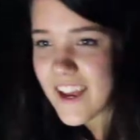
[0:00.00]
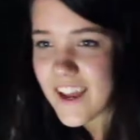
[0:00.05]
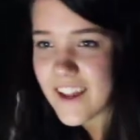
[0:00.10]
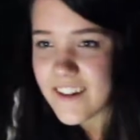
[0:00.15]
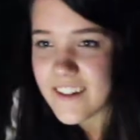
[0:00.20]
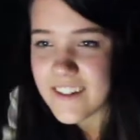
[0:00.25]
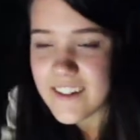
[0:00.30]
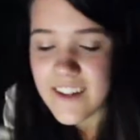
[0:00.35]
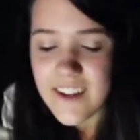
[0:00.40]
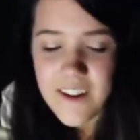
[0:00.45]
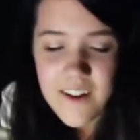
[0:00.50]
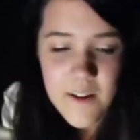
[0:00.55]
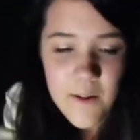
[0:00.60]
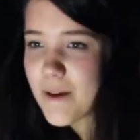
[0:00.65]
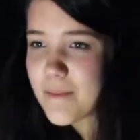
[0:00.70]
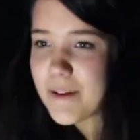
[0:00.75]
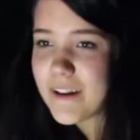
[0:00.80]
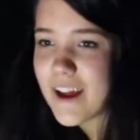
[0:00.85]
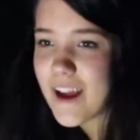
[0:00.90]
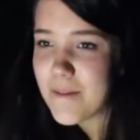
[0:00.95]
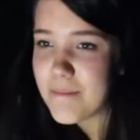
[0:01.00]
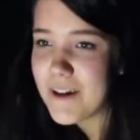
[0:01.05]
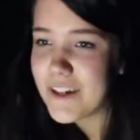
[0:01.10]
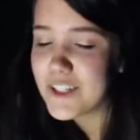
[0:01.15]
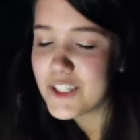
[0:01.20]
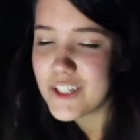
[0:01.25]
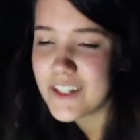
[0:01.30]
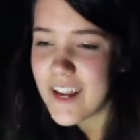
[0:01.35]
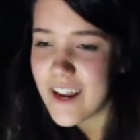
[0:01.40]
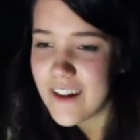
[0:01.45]
and I mean, I
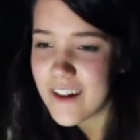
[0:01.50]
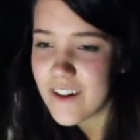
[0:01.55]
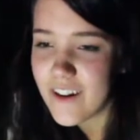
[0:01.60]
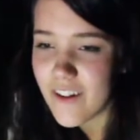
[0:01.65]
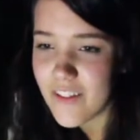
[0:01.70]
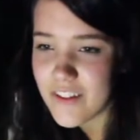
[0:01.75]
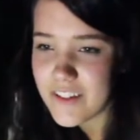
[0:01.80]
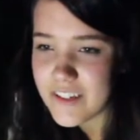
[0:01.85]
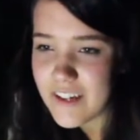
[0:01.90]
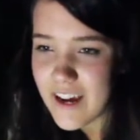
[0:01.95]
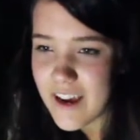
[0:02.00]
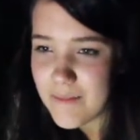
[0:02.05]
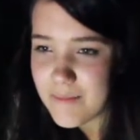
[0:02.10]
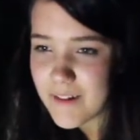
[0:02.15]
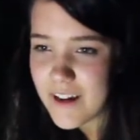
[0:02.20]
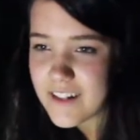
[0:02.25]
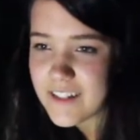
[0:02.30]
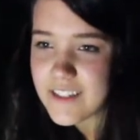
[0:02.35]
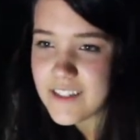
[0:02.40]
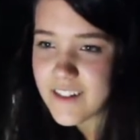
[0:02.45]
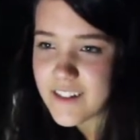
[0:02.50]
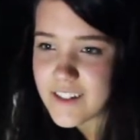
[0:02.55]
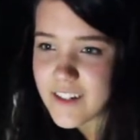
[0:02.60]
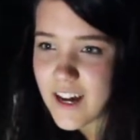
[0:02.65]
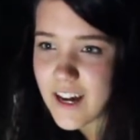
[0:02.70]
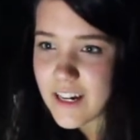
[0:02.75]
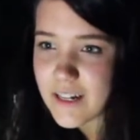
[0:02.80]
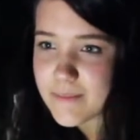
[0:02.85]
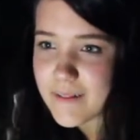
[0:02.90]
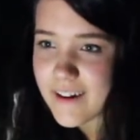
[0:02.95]
mention Aiden all the time. I still
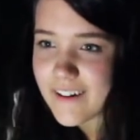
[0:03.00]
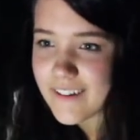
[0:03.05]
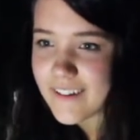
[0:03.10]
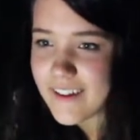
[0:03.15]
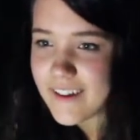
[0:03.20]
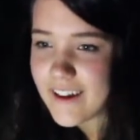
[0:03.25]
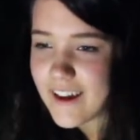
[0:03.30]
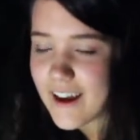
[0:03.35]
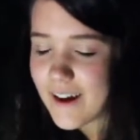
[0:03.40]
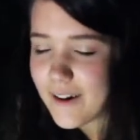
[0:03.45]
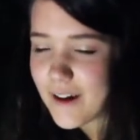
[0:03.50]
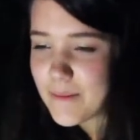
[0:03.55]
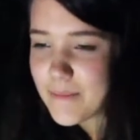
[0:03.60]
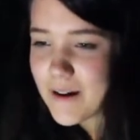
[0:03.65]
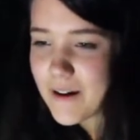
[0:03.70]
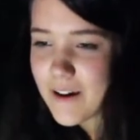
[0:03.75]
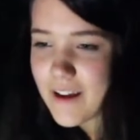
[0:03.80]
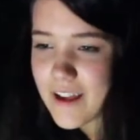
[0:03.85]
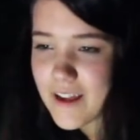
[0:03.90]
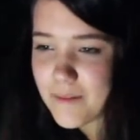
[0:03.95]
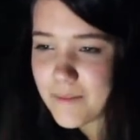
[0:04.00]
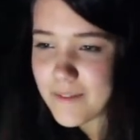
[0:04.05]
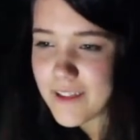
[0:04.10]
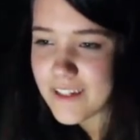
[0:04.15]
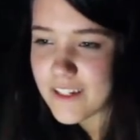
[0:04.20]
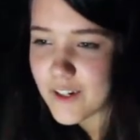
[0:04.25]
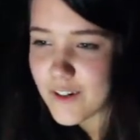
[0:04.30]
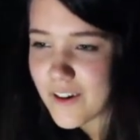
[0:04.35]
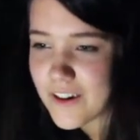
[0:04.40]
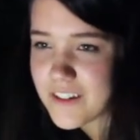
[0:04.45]
talk about him
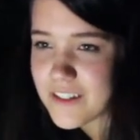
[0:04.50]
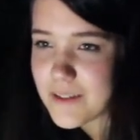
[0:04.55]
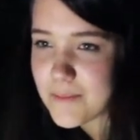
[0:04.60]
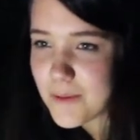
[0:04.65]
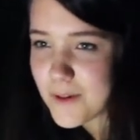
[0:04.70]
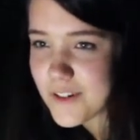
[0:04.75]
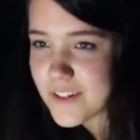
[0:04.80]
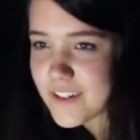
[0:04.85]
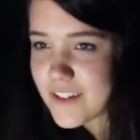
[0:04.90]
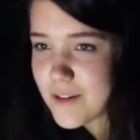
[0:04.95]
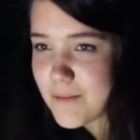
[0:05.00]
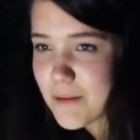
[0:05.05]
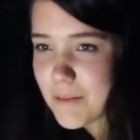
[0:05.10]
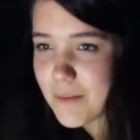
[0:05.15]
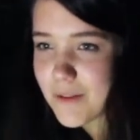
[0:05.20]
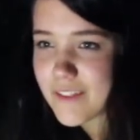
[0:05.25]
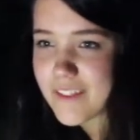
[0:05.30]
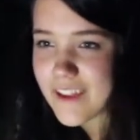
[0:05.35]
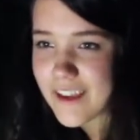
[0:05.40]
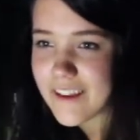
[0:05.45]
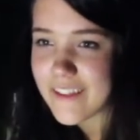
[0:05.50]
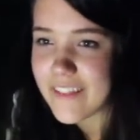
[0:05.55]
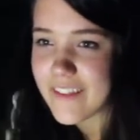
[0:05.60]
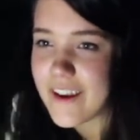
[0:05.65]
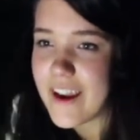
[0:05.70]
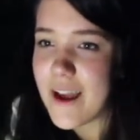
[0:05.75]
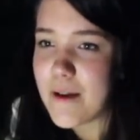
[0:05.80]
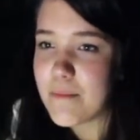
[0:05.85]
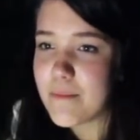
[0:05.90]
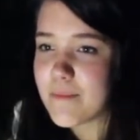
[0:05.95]
like a crazy person, and people think
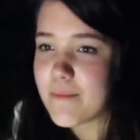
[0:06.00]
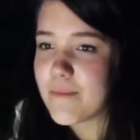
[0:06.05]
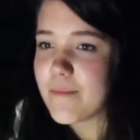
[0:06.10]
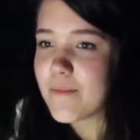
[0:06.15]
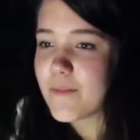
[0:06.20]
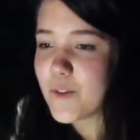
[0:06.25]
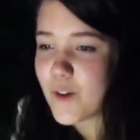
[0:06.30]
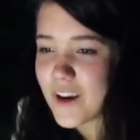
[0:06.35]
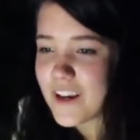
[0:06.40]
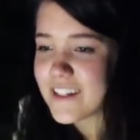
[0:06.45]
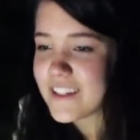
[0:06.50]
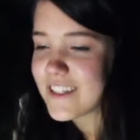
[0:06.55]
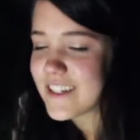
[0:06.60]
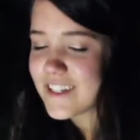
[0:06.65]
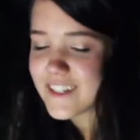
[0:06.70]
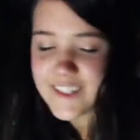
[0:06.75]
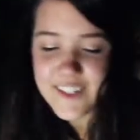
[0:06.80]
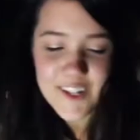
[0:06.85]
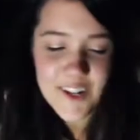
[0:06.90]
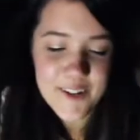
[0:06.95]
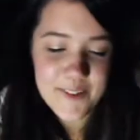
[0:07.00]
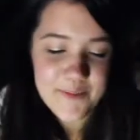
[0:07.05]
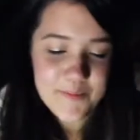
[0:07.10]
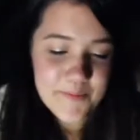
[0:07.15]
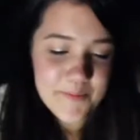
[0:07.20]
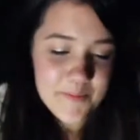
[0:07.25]
that I'm crazy, so.